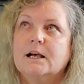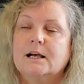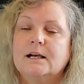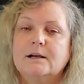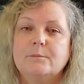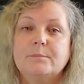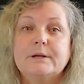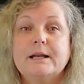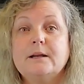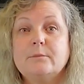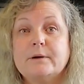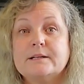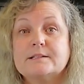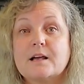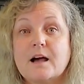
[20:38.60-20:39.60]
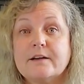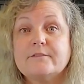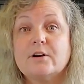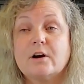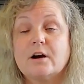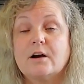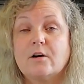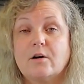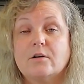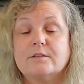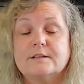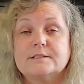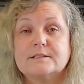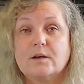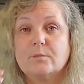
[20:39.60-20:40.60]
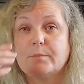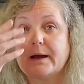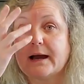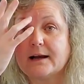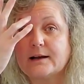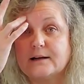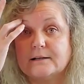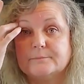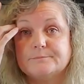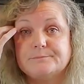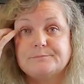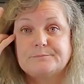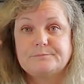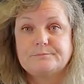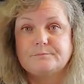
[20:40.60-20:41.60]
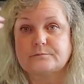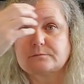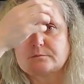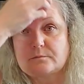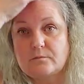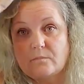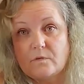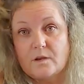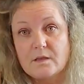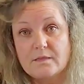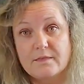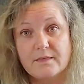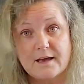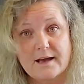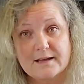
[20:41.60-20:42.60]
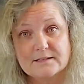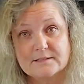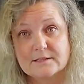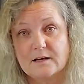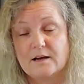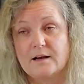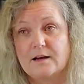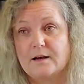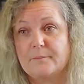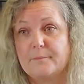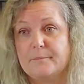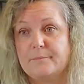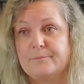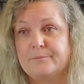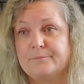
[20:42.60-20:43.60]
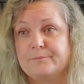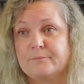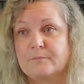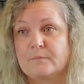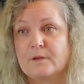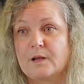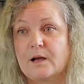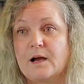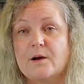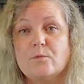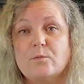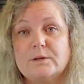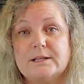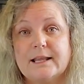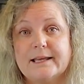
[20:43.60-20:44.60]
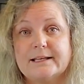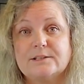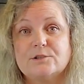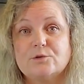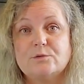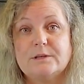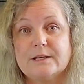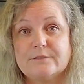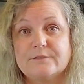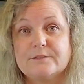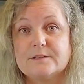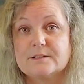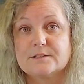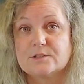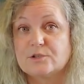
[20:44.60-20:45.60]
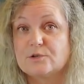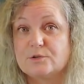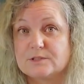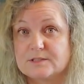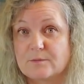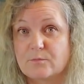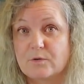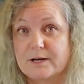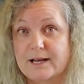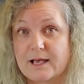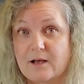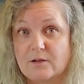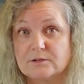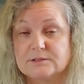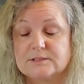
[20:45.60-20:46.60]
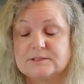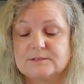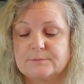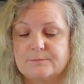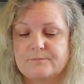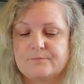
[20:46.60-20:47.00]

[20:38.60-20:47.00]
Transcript: uh, but anyways, I've got all this alpaca that um, I would like to gift to someone else.